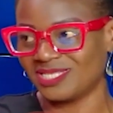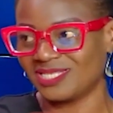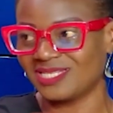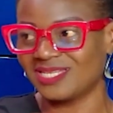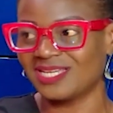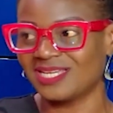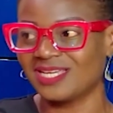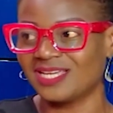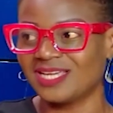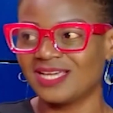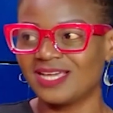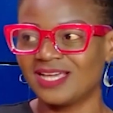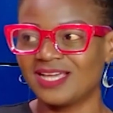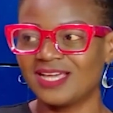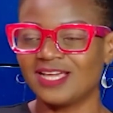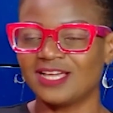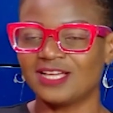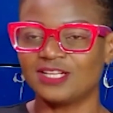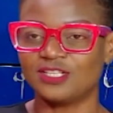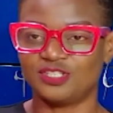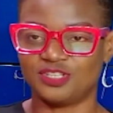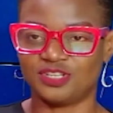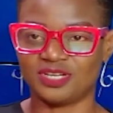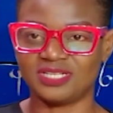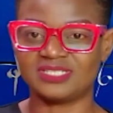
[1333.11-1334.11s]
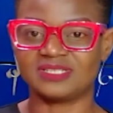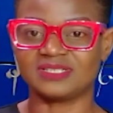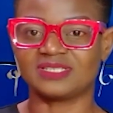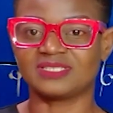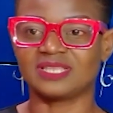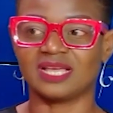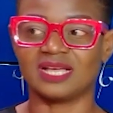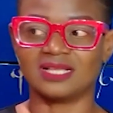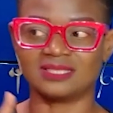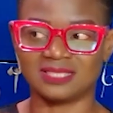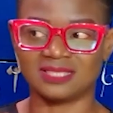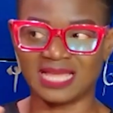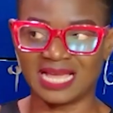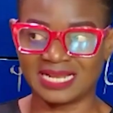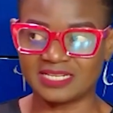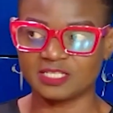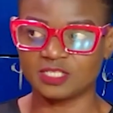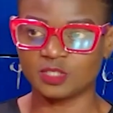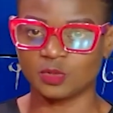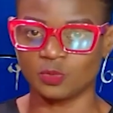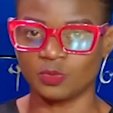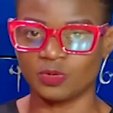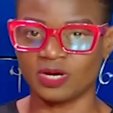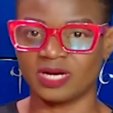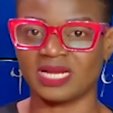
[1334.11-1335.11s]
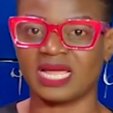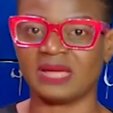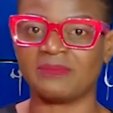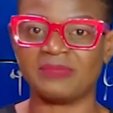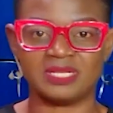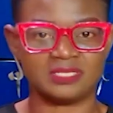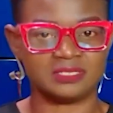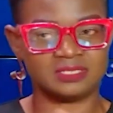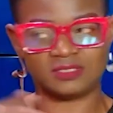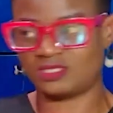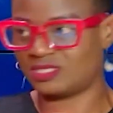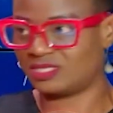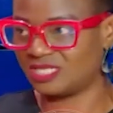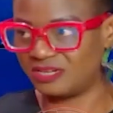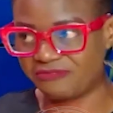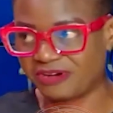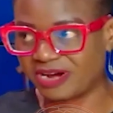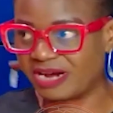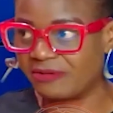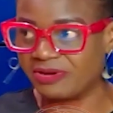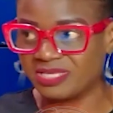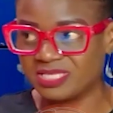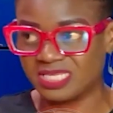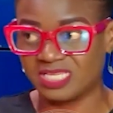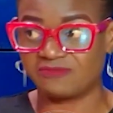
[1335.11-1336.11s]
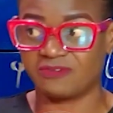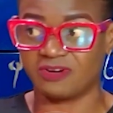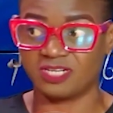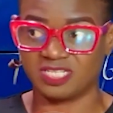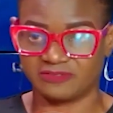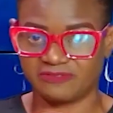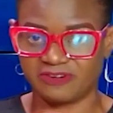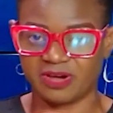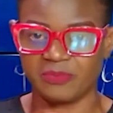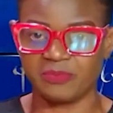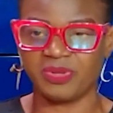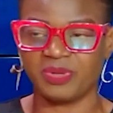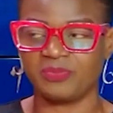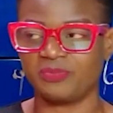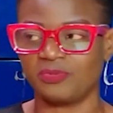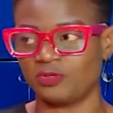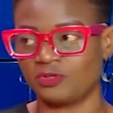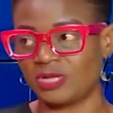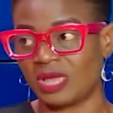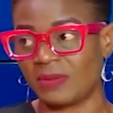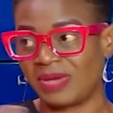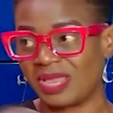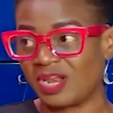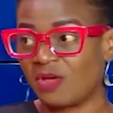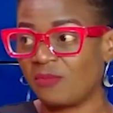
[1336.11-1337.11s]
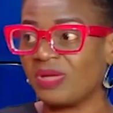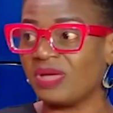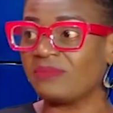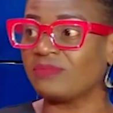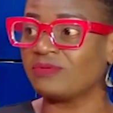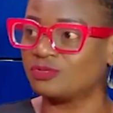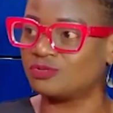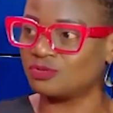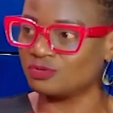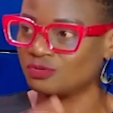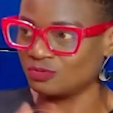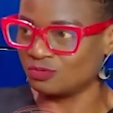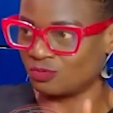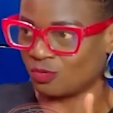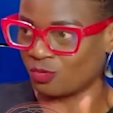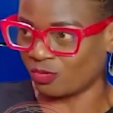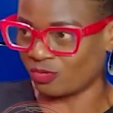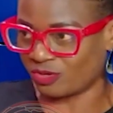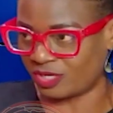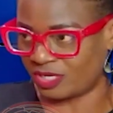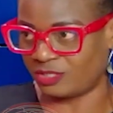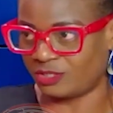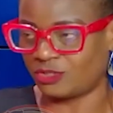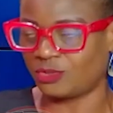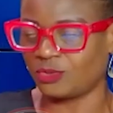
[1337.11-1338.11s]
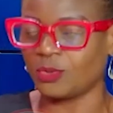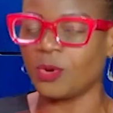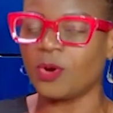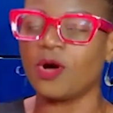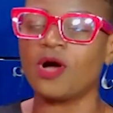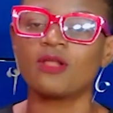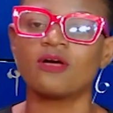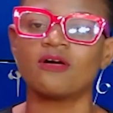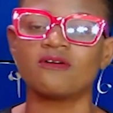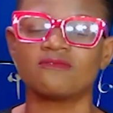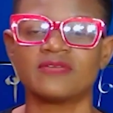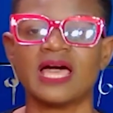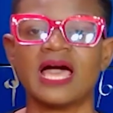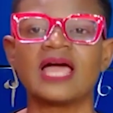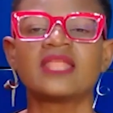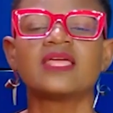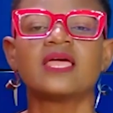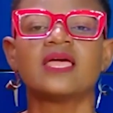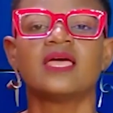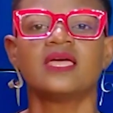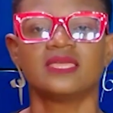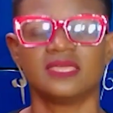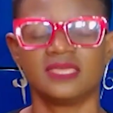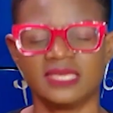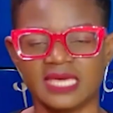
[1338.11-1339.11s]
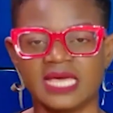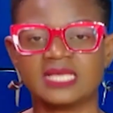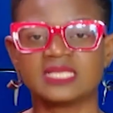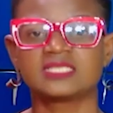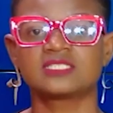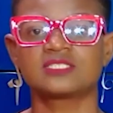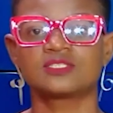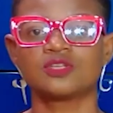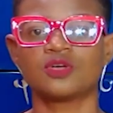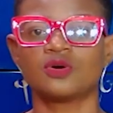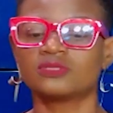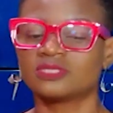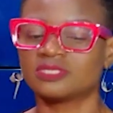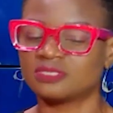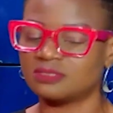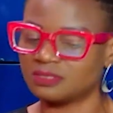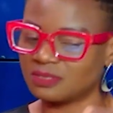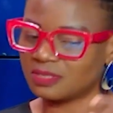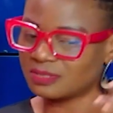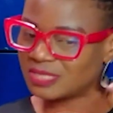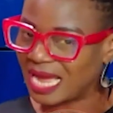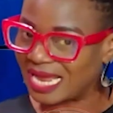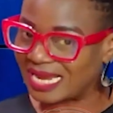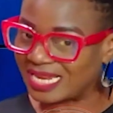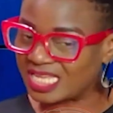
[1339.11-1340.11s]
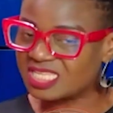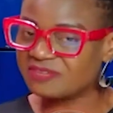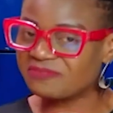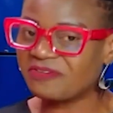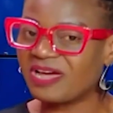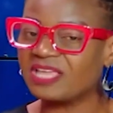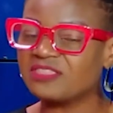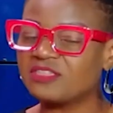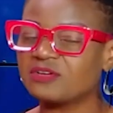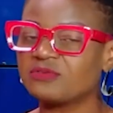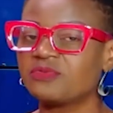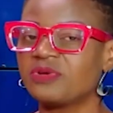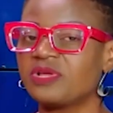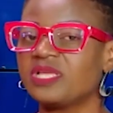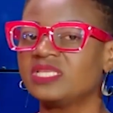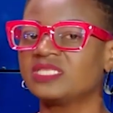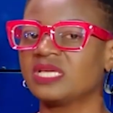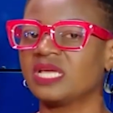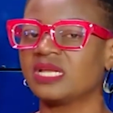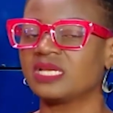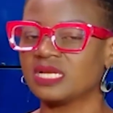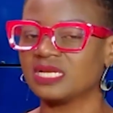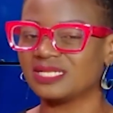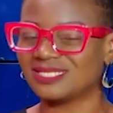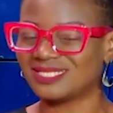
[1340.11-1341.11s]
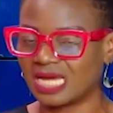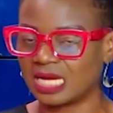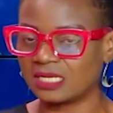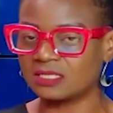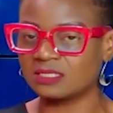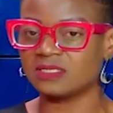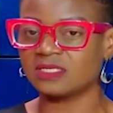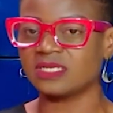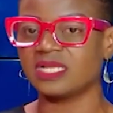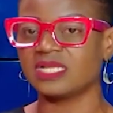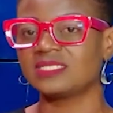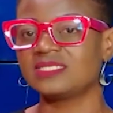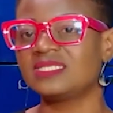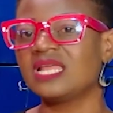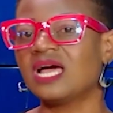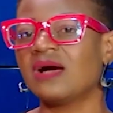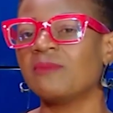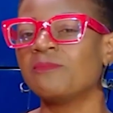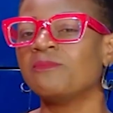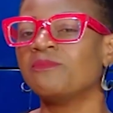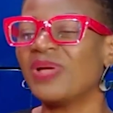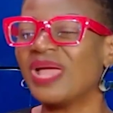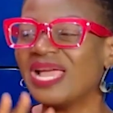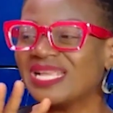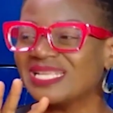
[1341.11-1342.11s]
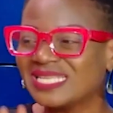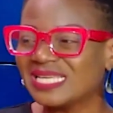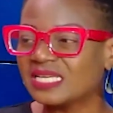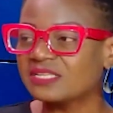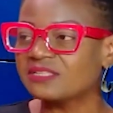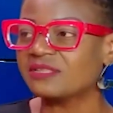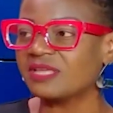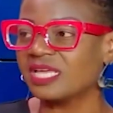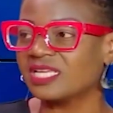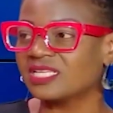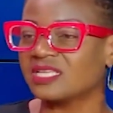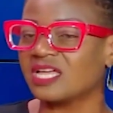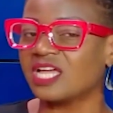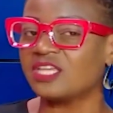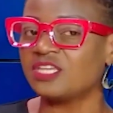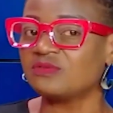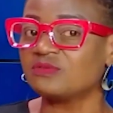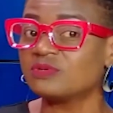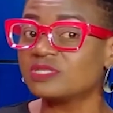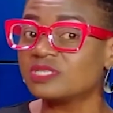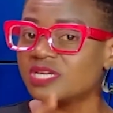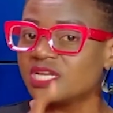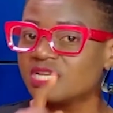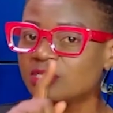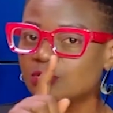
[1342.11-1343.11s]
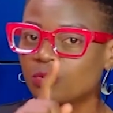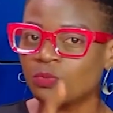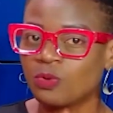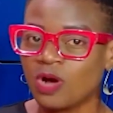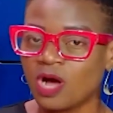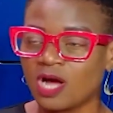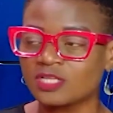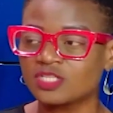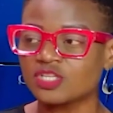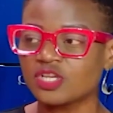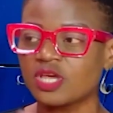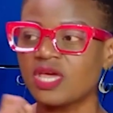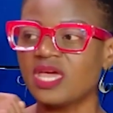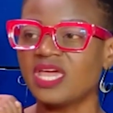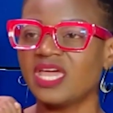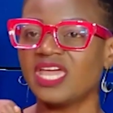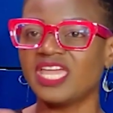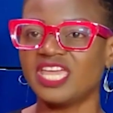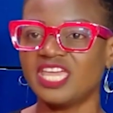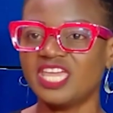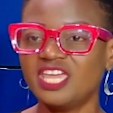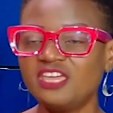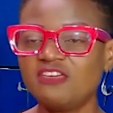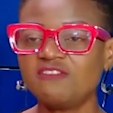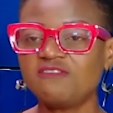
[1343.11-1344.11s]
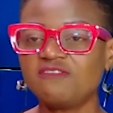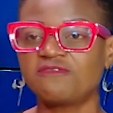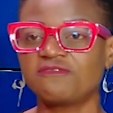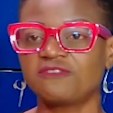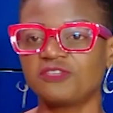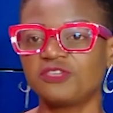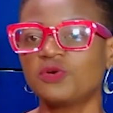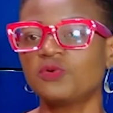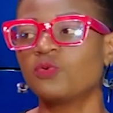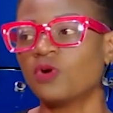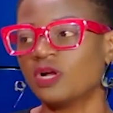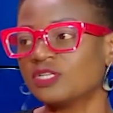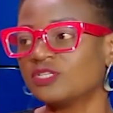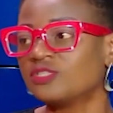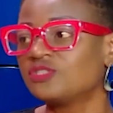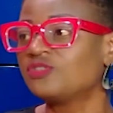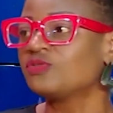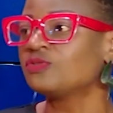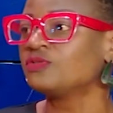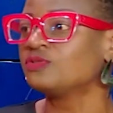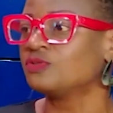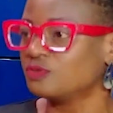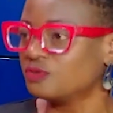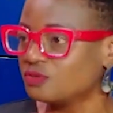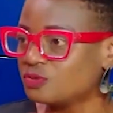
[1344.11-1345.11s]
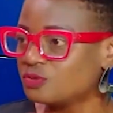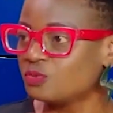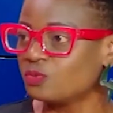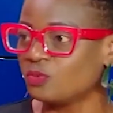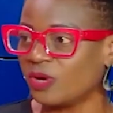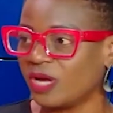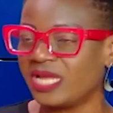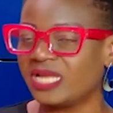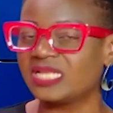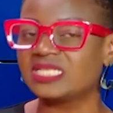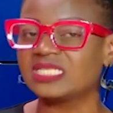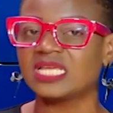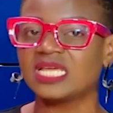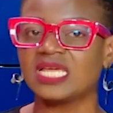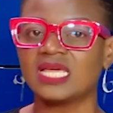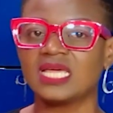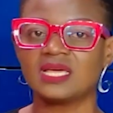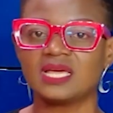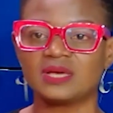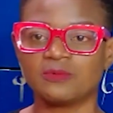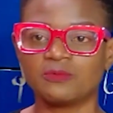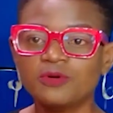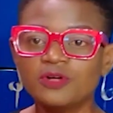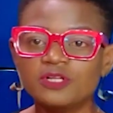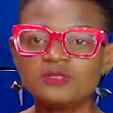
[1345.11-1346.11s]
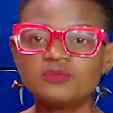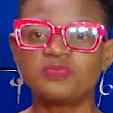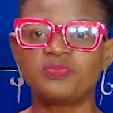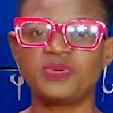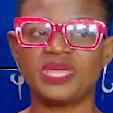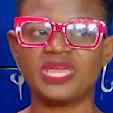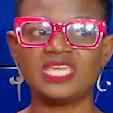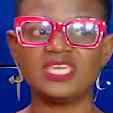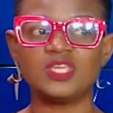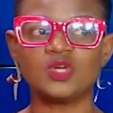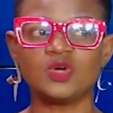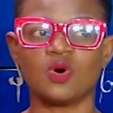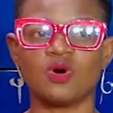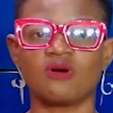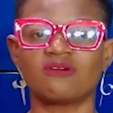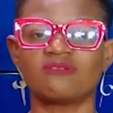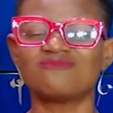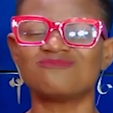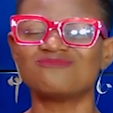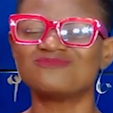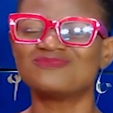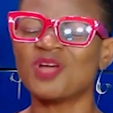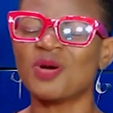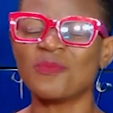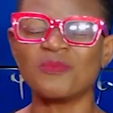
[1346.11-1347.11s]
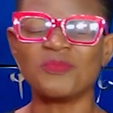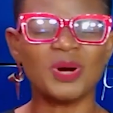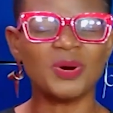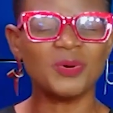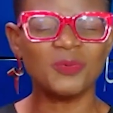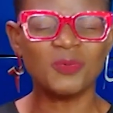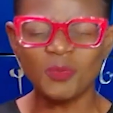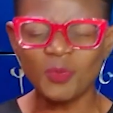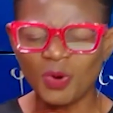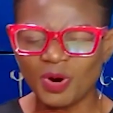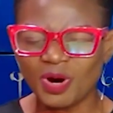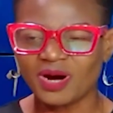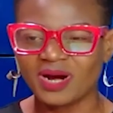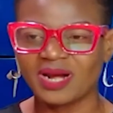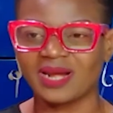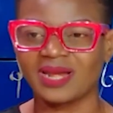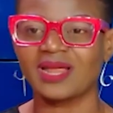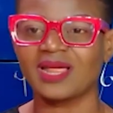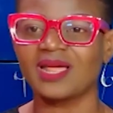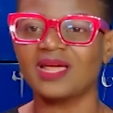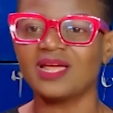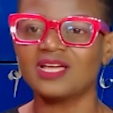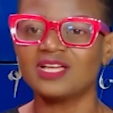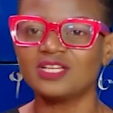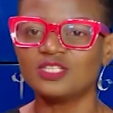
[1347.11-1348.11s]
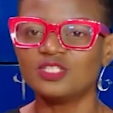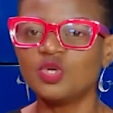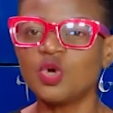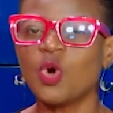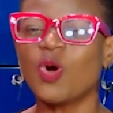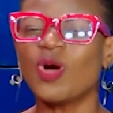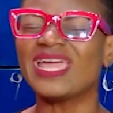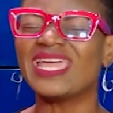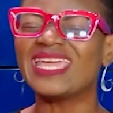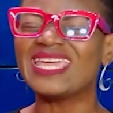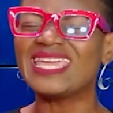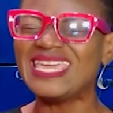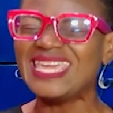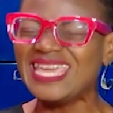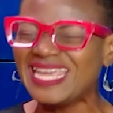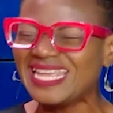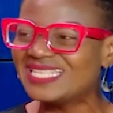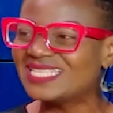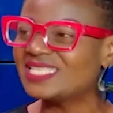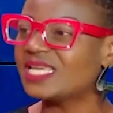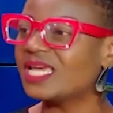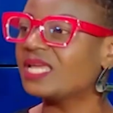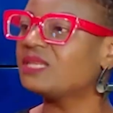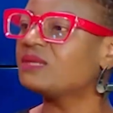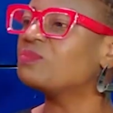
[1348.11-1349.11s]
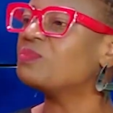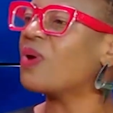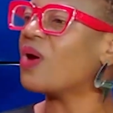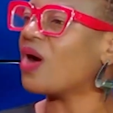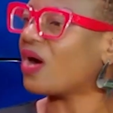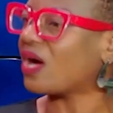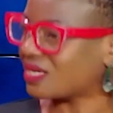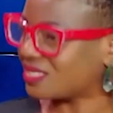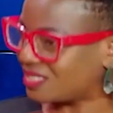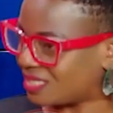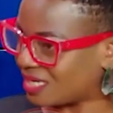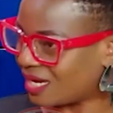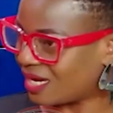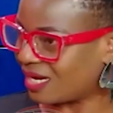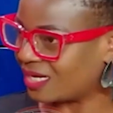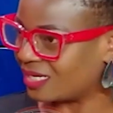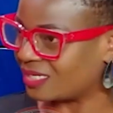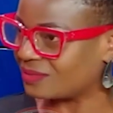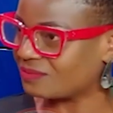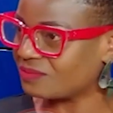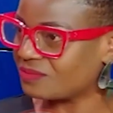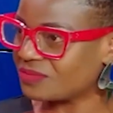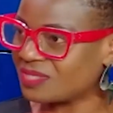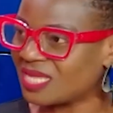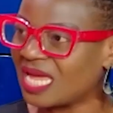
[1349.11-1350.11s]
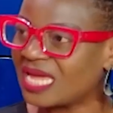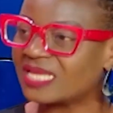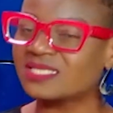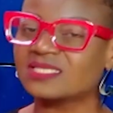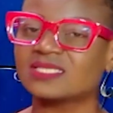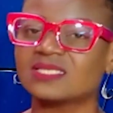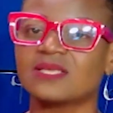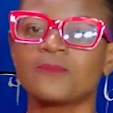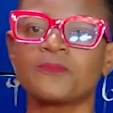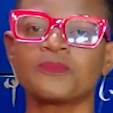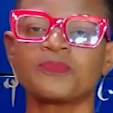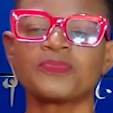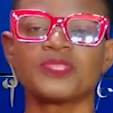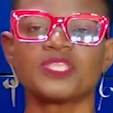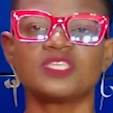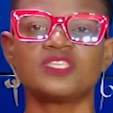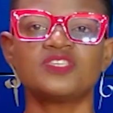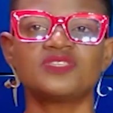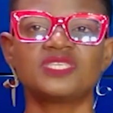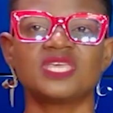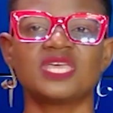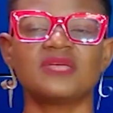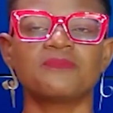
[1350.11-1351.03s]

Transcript: Do you understand? That is one. I mean, different reasons for different people, so I might not be able to go into all of that. Yes, so identify the reason, tackle it. Now, basic things that you would need to watch if you want to lose weight would be your number one, your eating pattern. That's, you see,